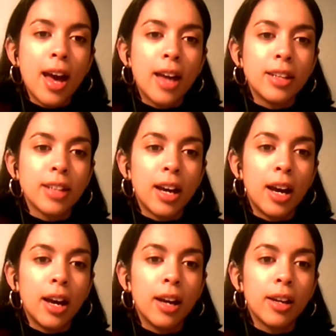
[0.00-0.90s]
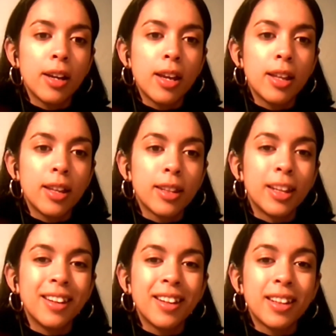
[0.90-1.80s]
And
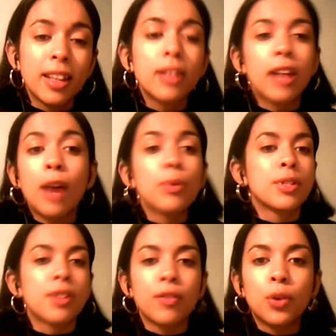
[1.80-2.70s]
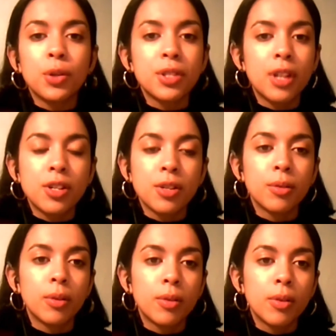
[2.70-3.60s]
that was, of course, such a
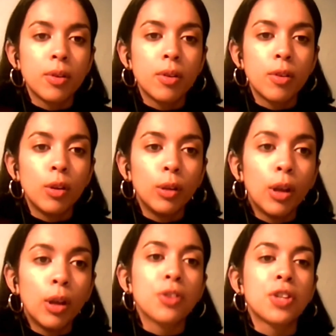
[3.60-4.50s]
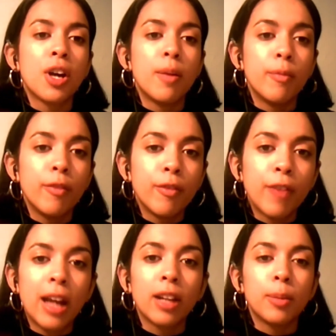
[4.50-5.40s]
long-term
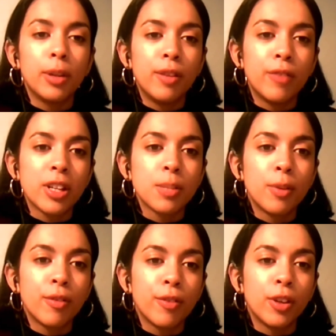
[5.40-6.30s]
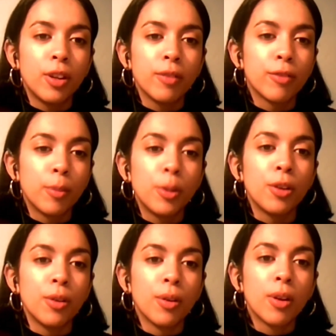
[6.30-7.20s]
valuable investment from
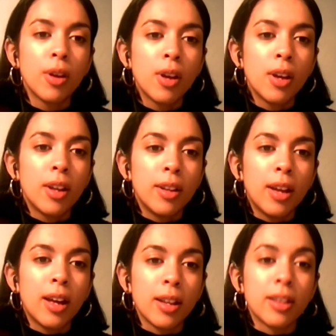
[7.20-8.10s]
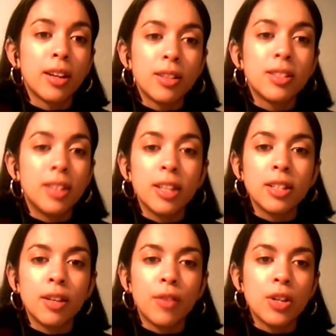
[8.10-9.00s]
you that did
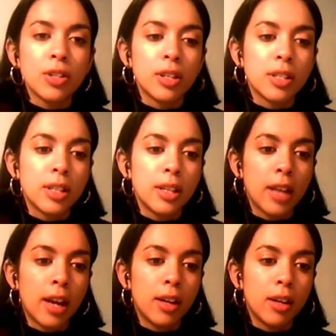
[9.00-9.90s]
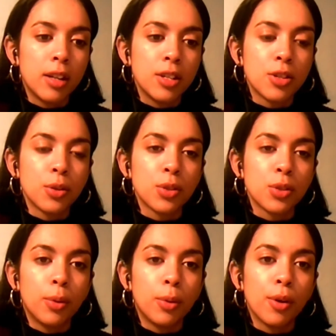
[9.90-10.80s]
eventually see that additional
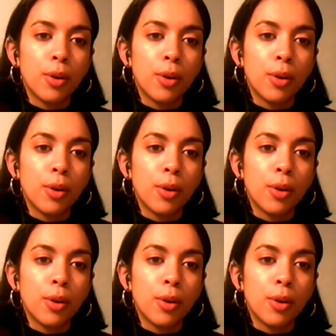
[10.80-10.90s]
support.